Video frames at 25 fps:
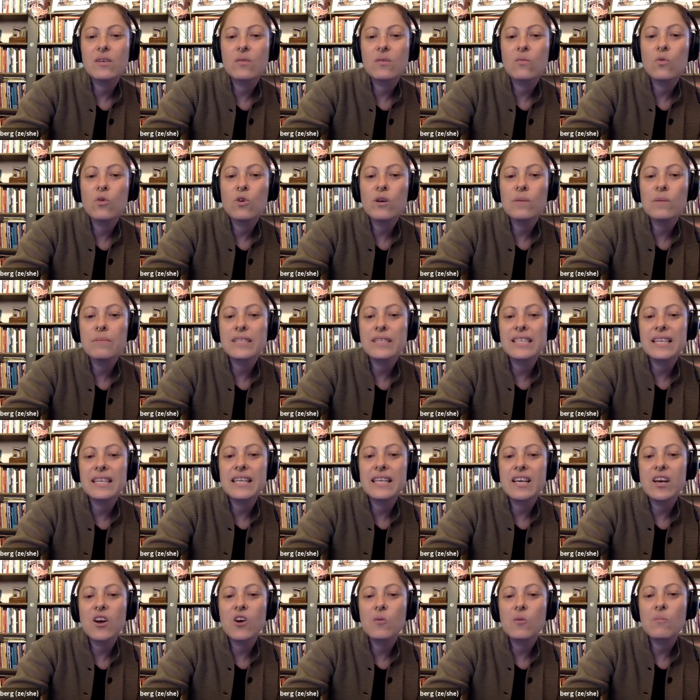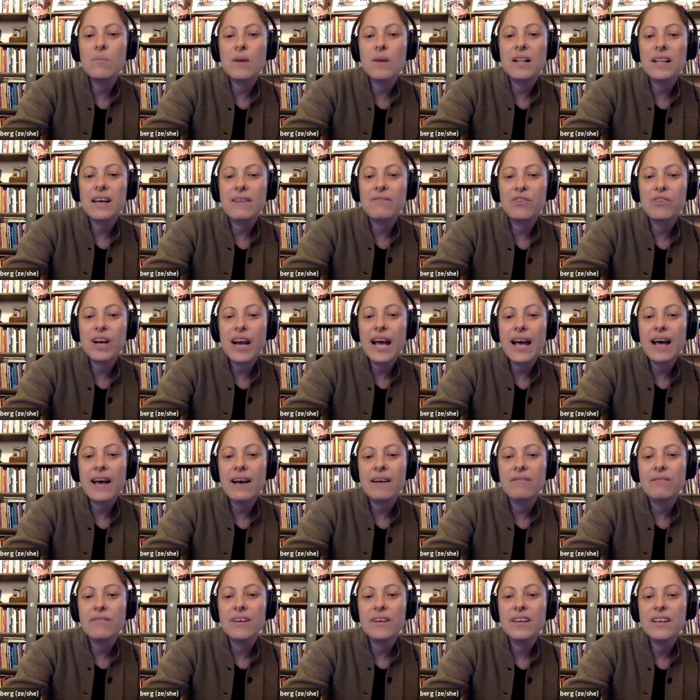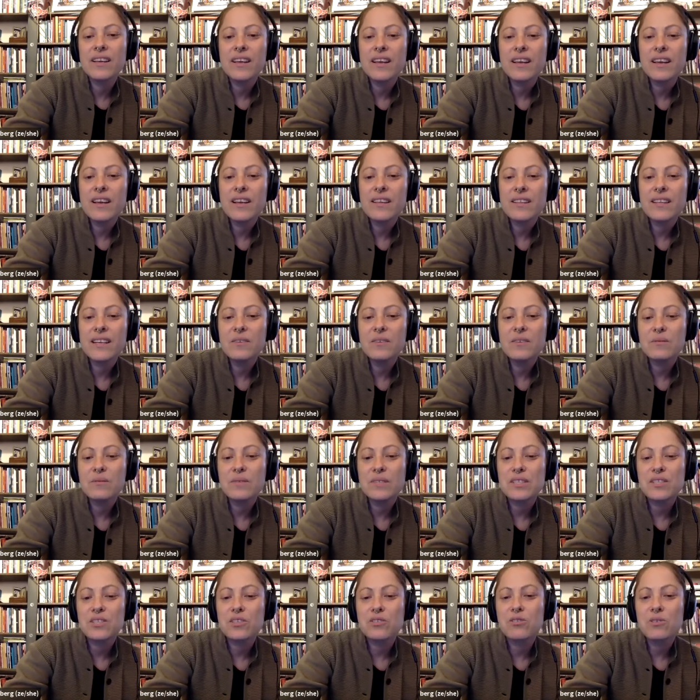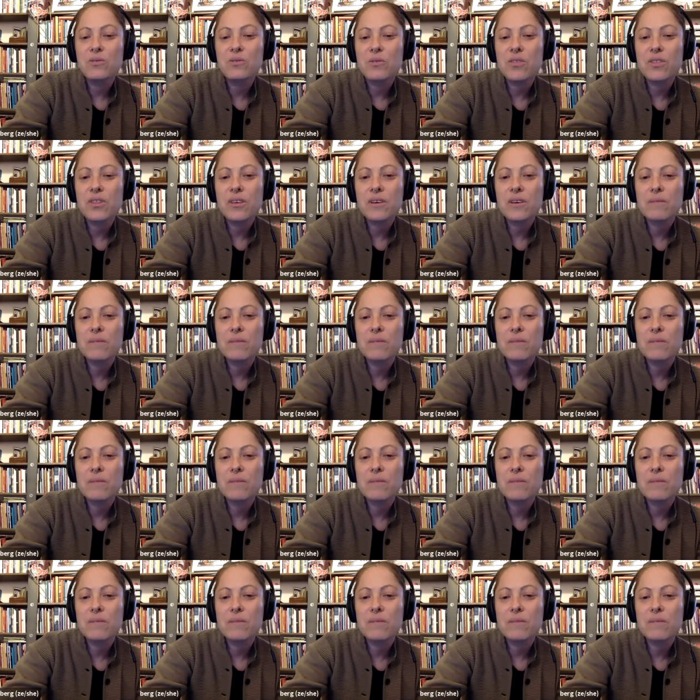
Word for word: warm as any home I'll ever have, that it was the truth.